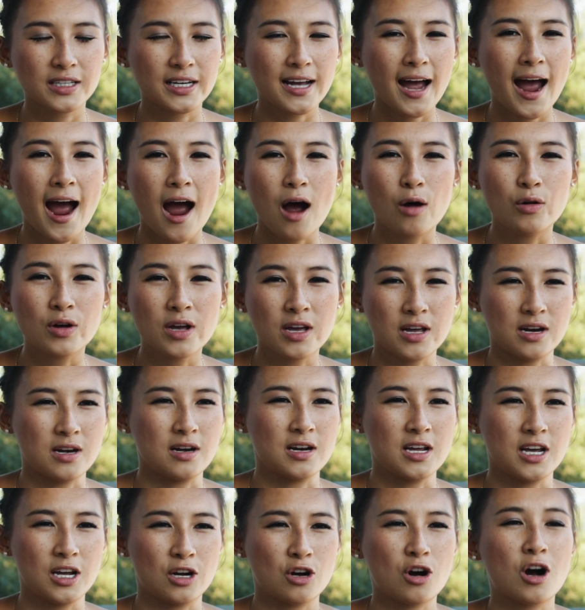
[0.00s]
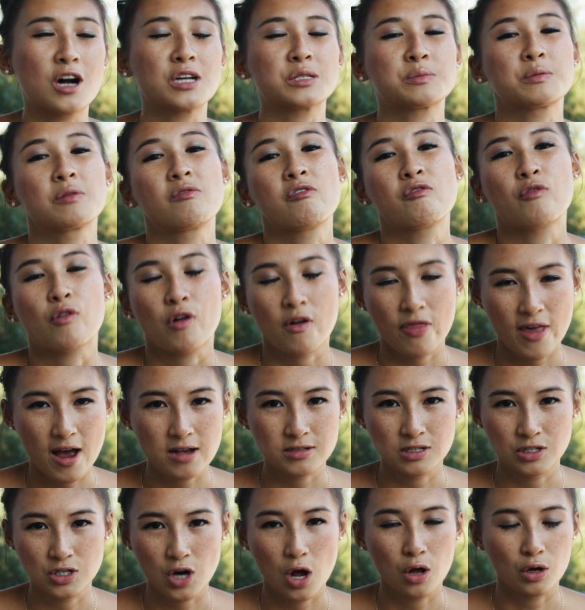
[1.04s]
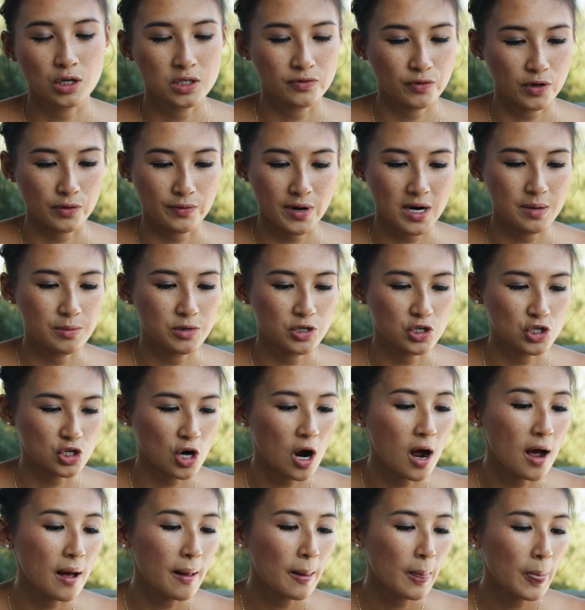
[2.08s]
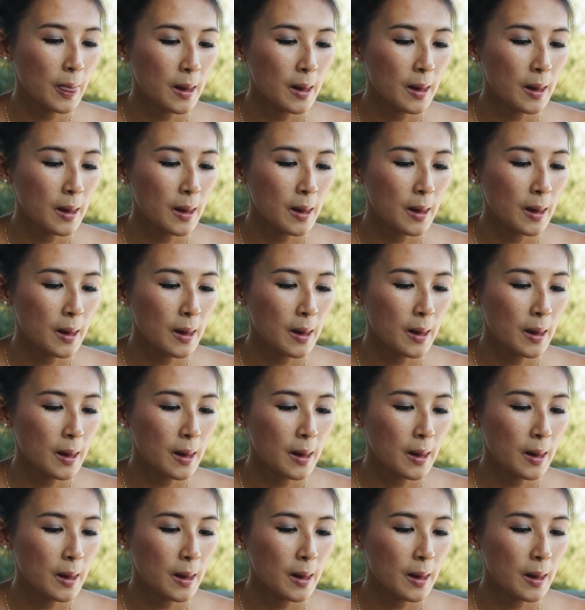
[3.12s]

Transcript: Like, how can it cost me $4,000 for a rabies shot?